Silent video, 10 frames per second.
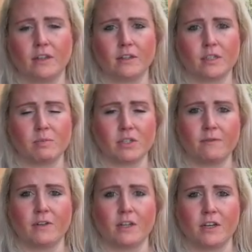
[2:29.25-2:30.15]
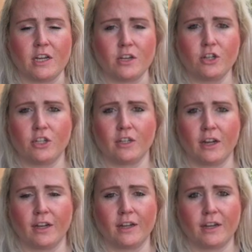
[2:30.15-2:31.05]
a specific niche,
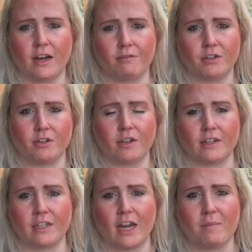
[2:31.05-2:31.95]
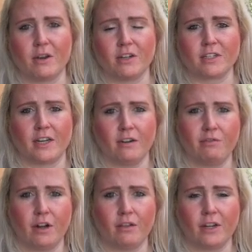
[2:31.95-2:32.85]
and after that time, I just kind of
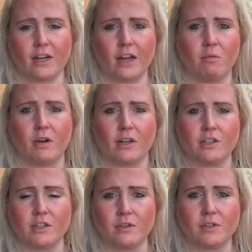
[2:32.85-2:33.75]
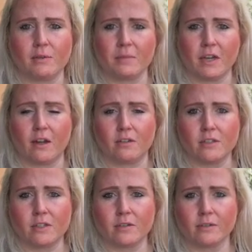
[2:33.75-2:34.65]
felt like I wanted to do something
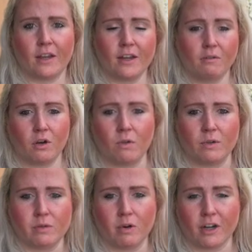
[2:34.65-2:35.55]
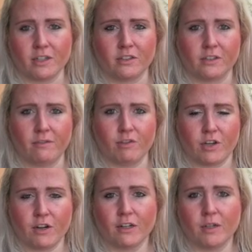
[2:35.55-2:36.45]
else. I have always wanted to live in
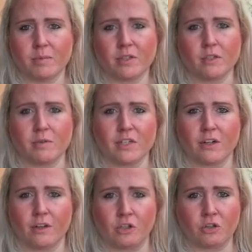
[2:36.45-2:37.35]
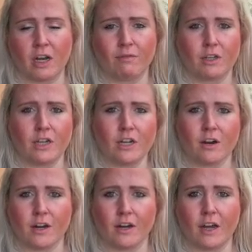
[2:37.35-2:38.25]
Europe since we started traveling here
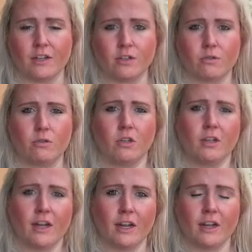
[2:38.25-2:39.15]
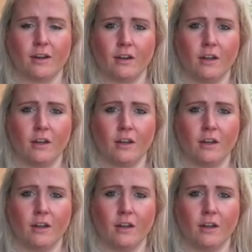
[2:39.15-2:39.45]
in high school, and